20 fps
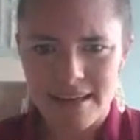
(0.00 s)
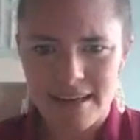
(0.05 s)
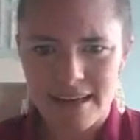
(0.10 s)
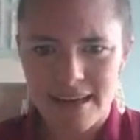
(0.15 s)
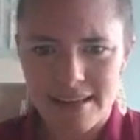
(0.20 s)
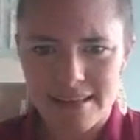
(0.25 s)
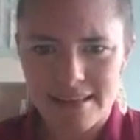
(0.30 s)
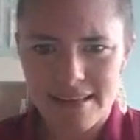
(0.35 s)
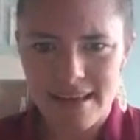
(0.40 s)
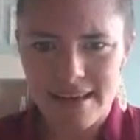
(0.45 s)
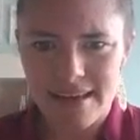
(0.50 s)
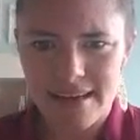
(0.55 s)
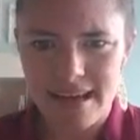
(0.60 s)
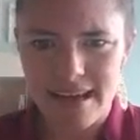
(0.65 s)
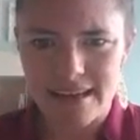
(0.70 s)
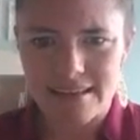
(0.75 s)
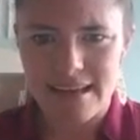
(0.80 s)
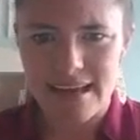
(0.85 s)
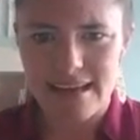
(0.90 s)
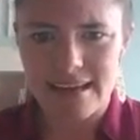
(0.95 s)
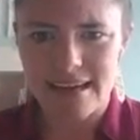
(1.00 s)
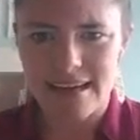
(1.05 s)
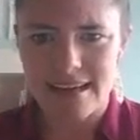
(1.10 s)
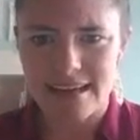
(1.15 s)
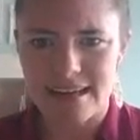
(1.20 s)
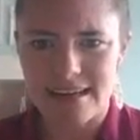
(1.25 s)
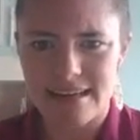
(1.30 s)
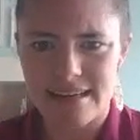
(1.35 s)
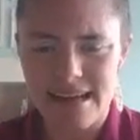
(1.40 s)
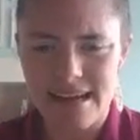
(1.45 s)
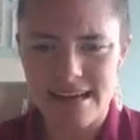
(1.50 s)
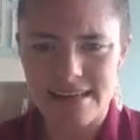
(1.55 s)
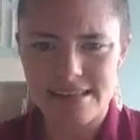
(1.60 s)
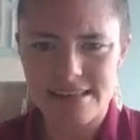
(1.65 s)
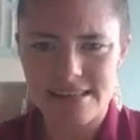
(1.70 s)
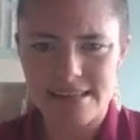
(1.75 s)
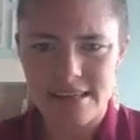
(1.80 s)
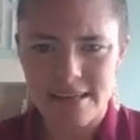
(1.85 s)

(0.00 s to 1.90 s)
And then at that kind of next